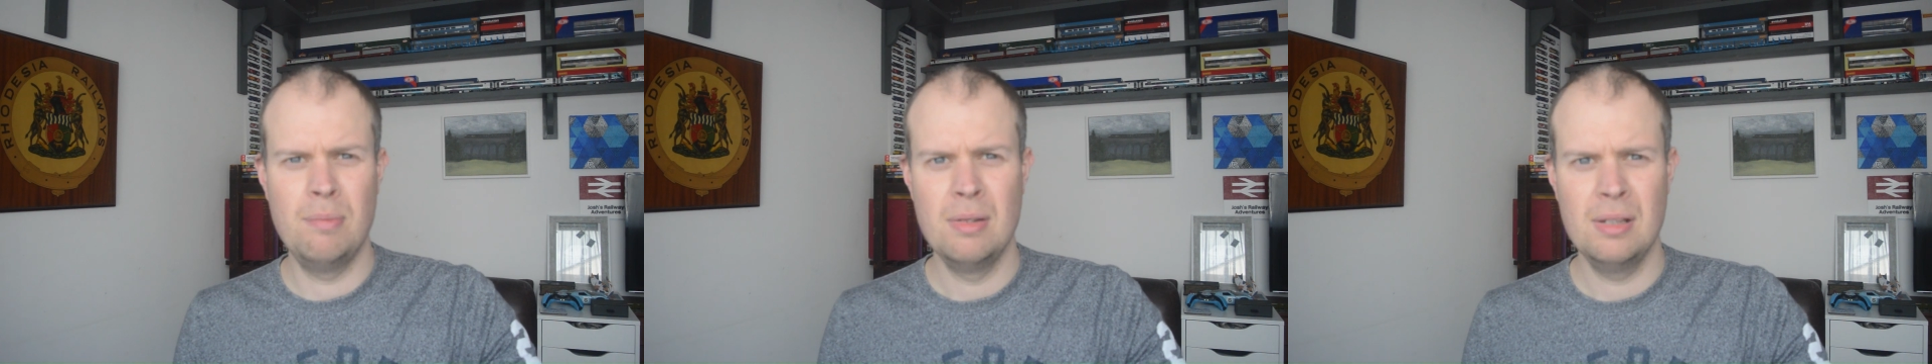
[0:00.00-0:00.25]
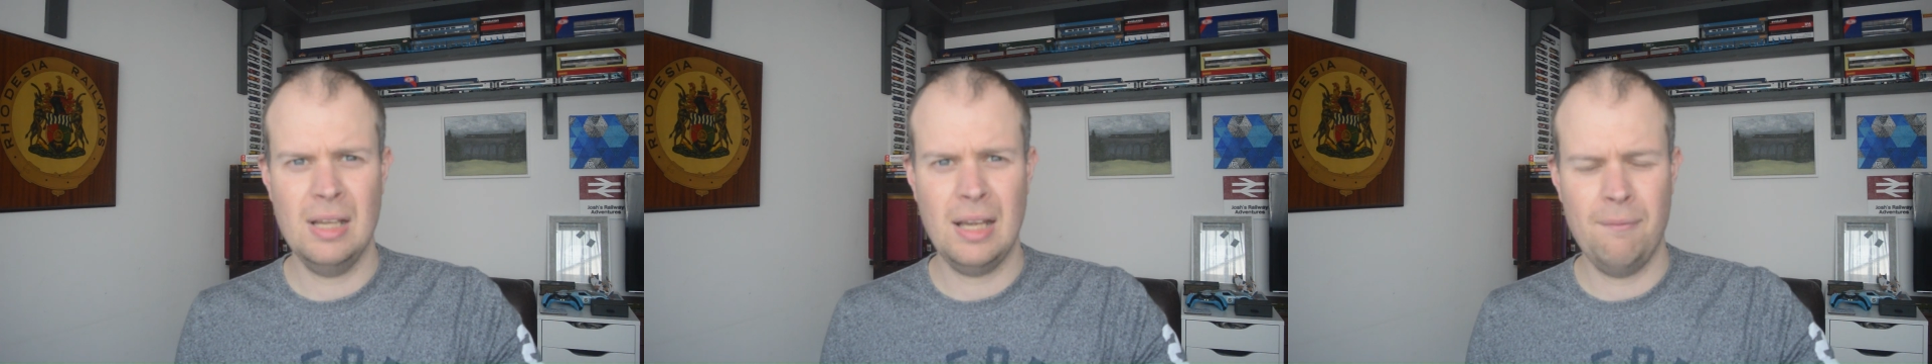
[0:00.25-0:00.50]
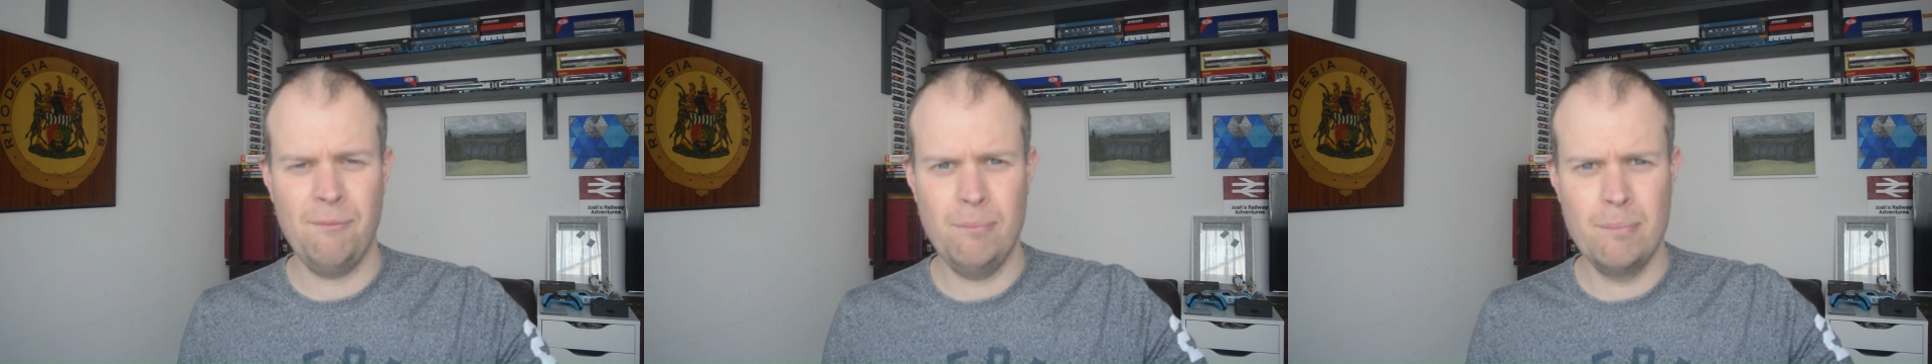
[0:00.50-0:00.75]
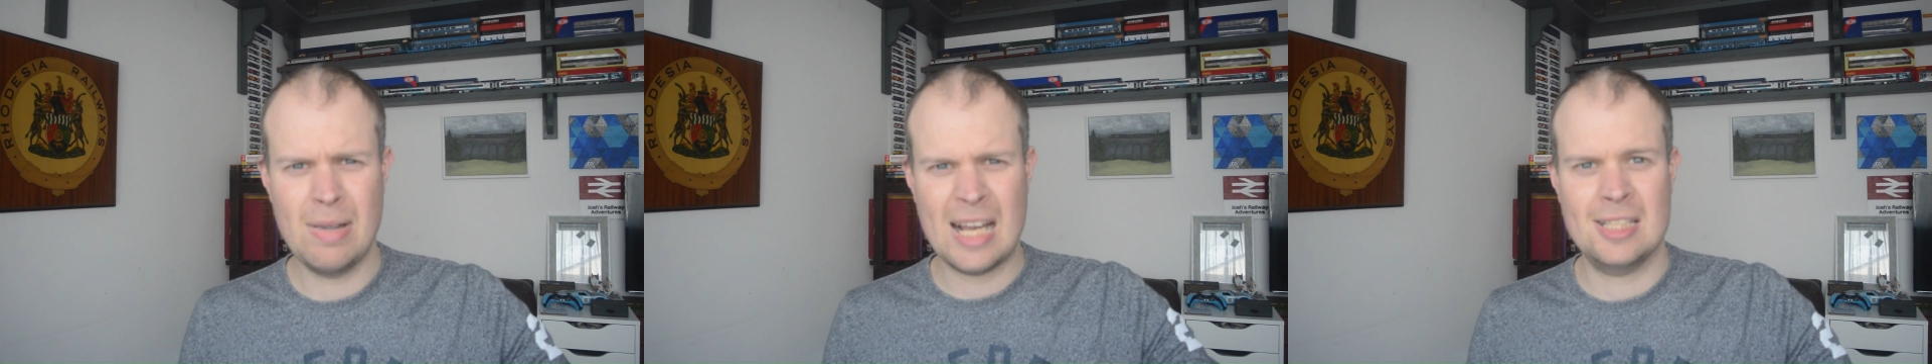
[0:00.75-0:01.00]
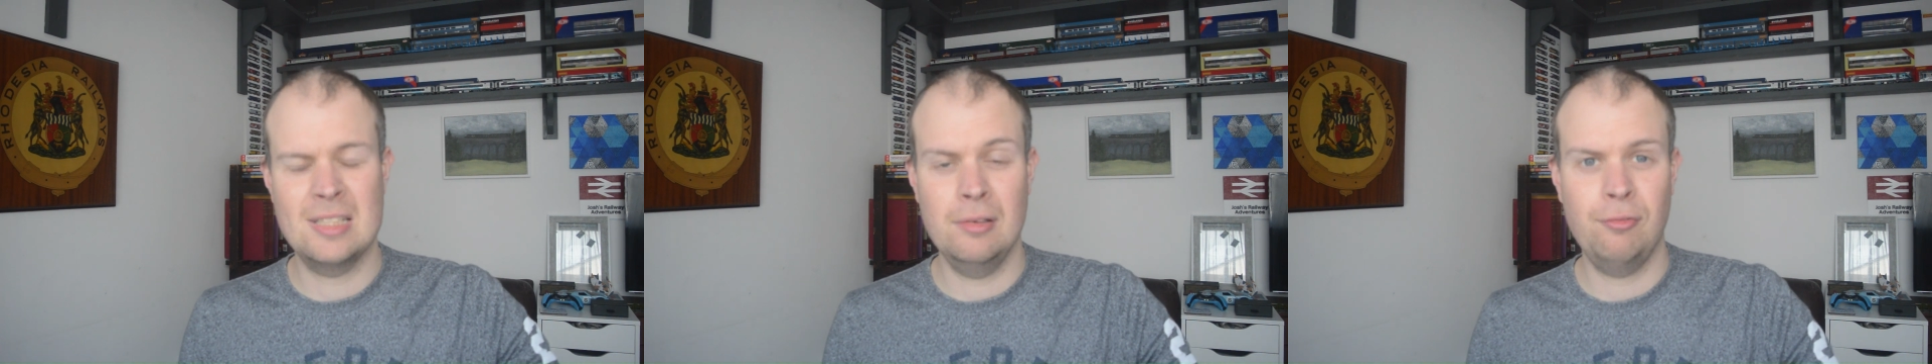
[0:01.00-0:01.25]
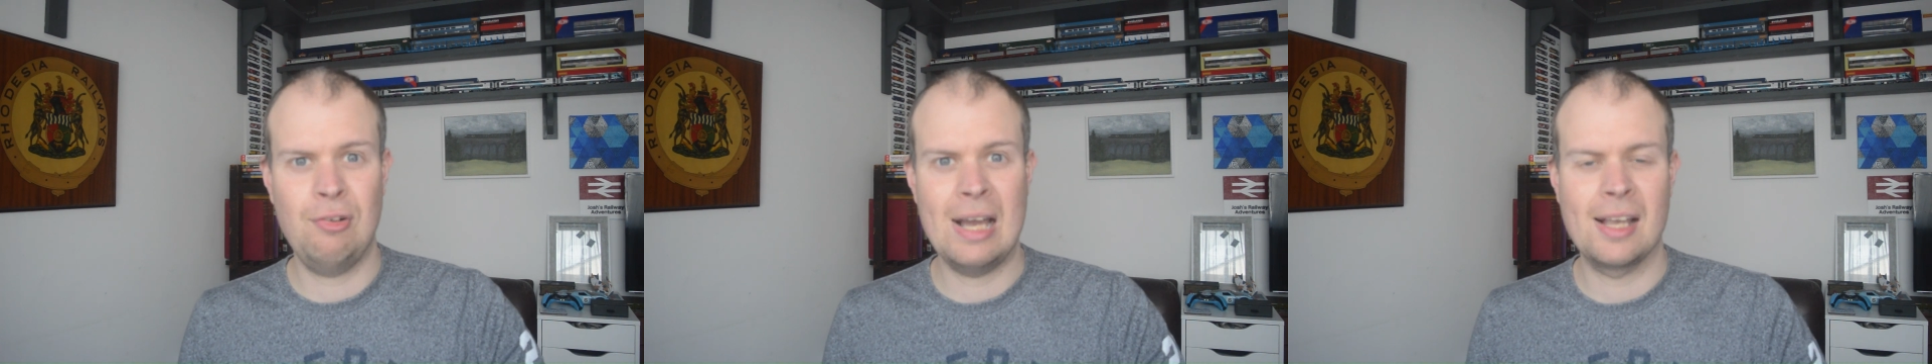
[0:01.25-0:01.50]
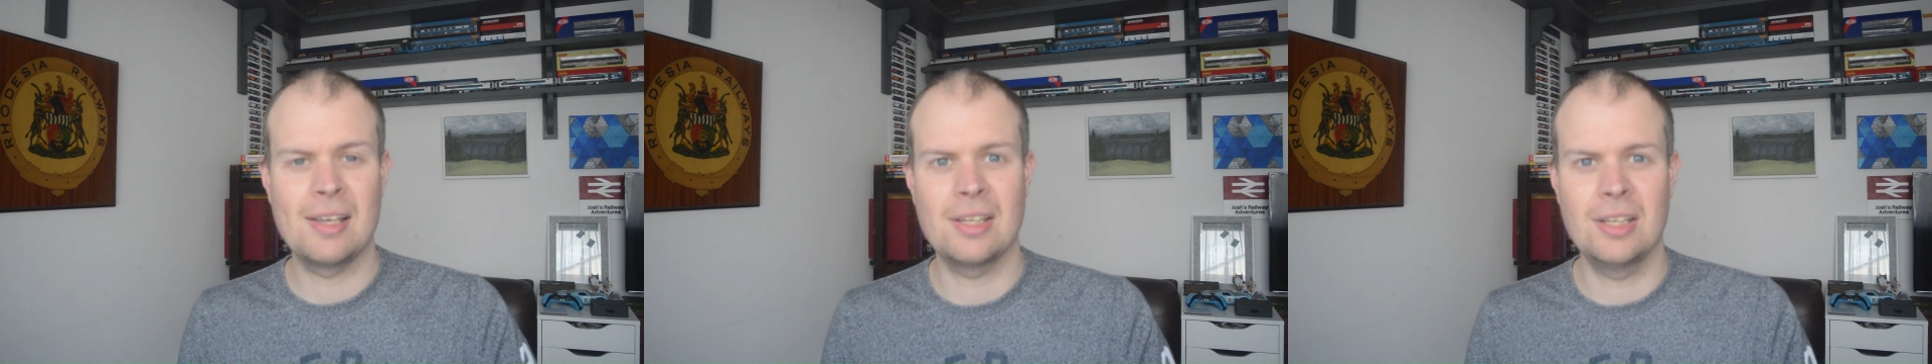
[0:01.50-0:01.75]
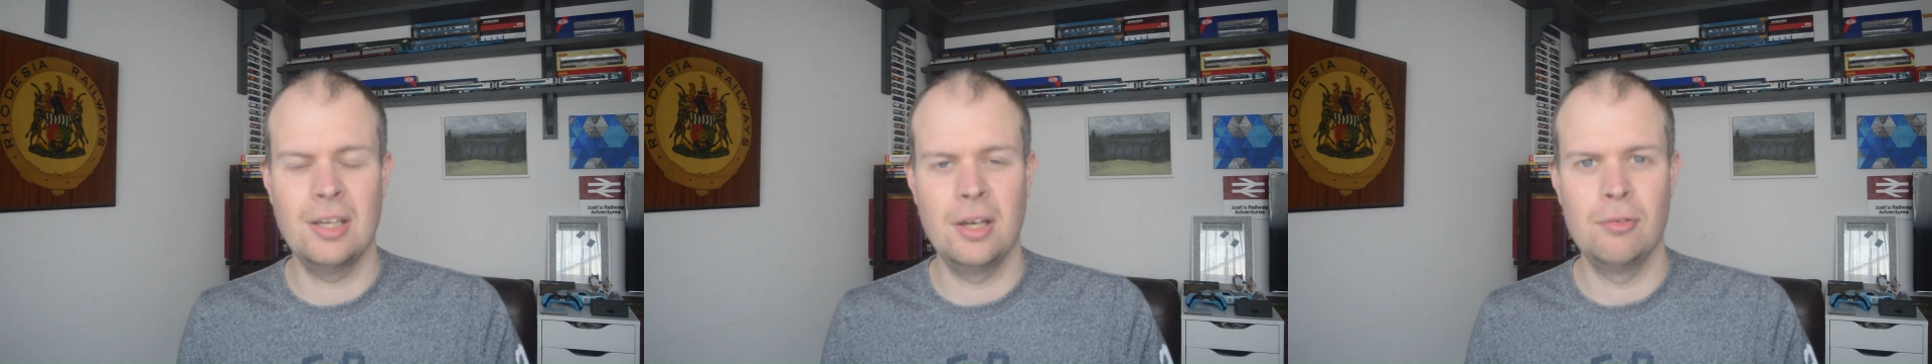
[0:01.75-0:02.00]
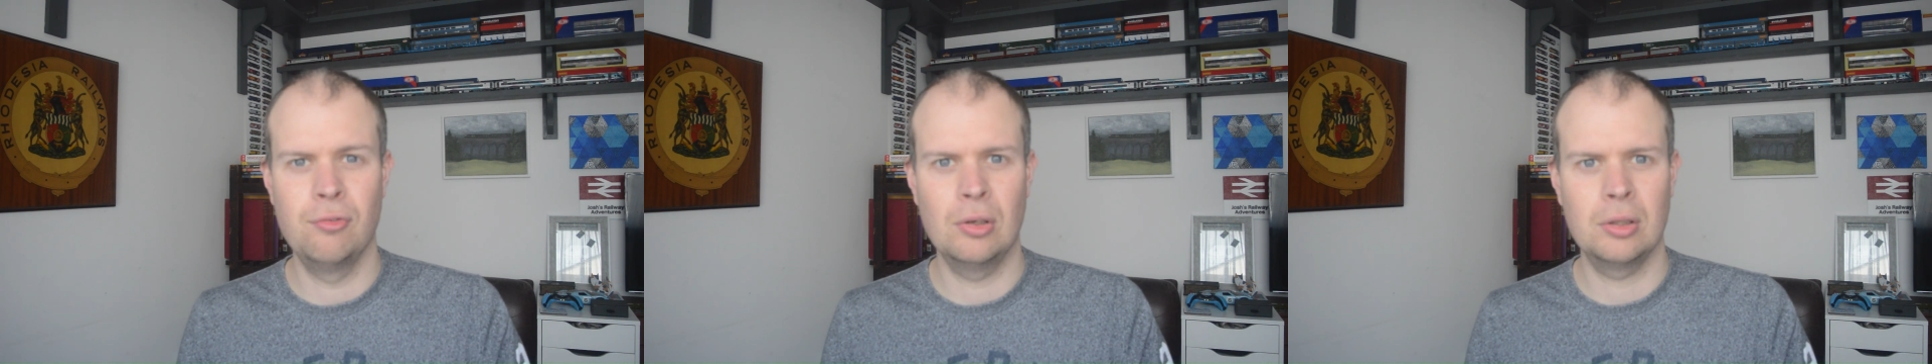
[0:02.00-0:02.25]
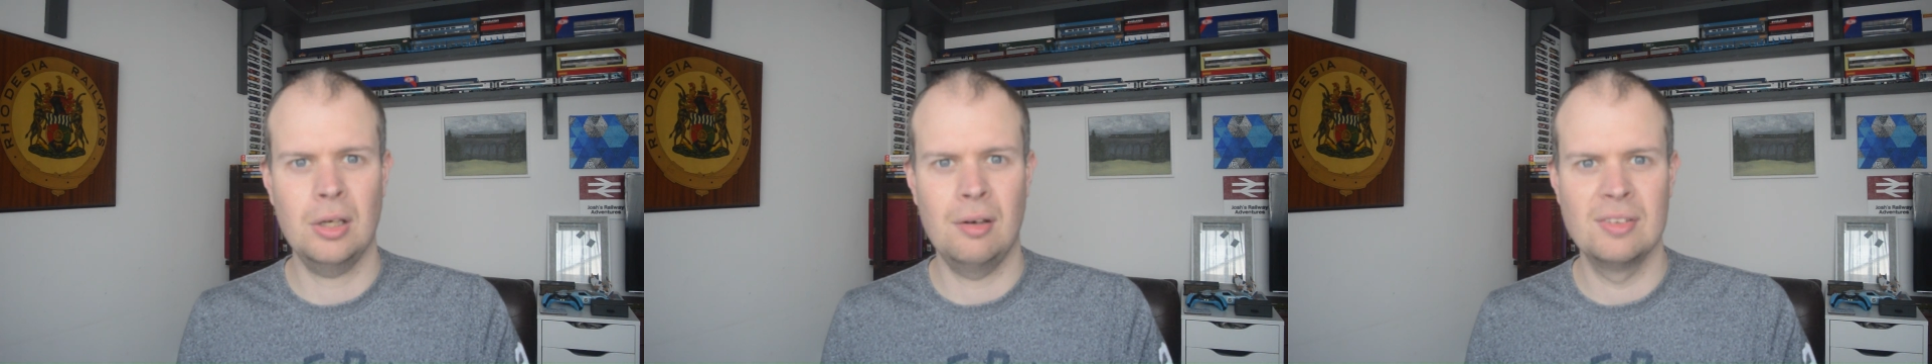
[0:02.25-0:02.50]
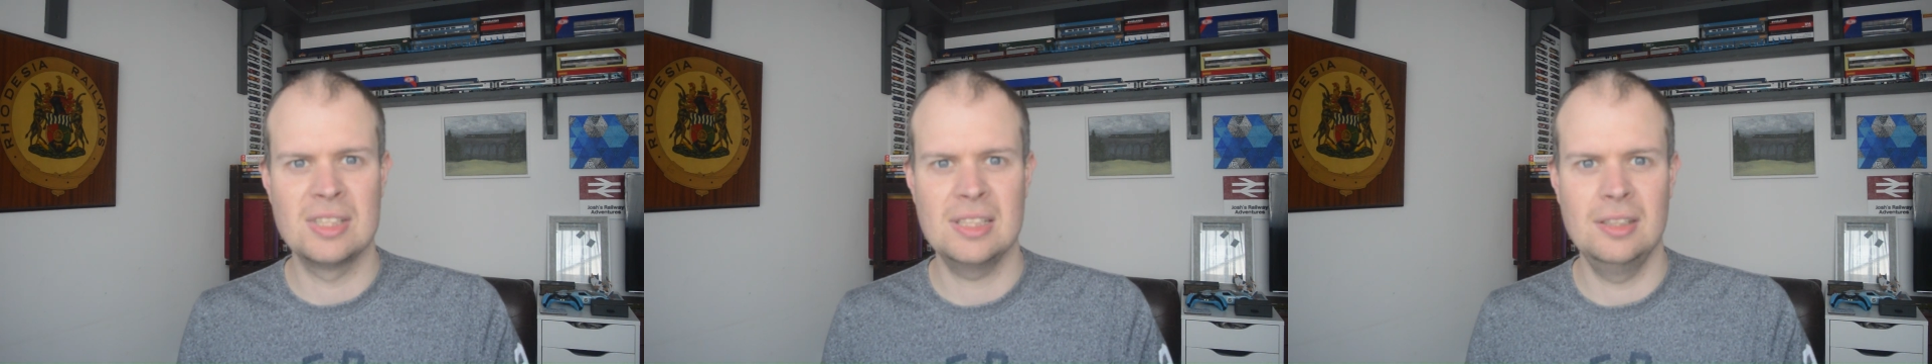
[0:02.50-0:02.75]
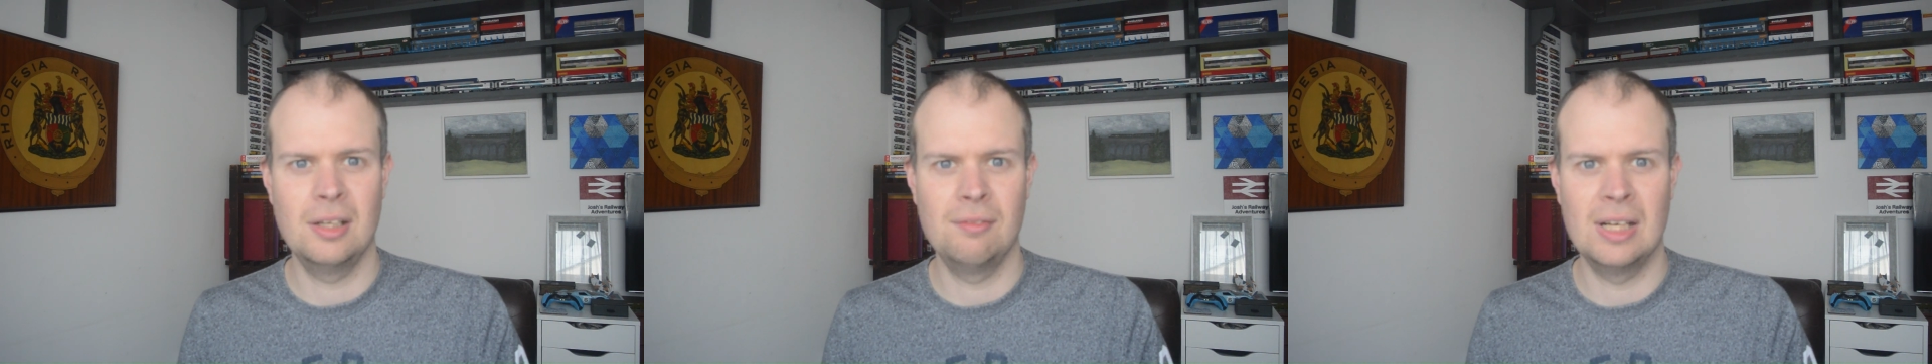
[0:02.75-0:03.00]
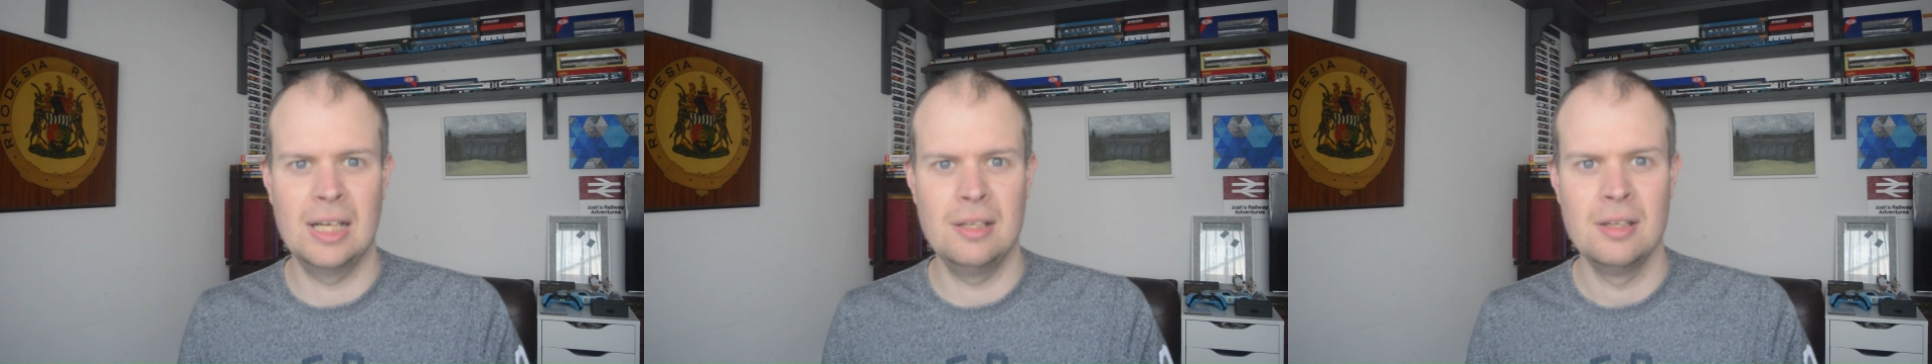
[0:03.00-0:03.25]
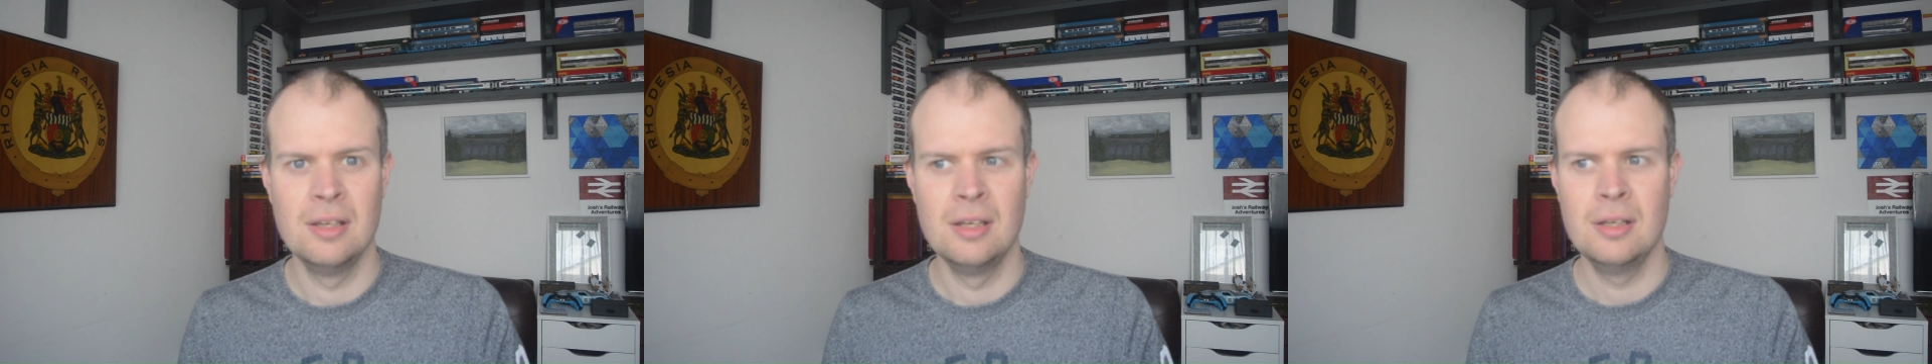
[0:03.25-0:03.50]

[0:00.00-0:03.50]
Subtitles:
a massive thank you for commenting on my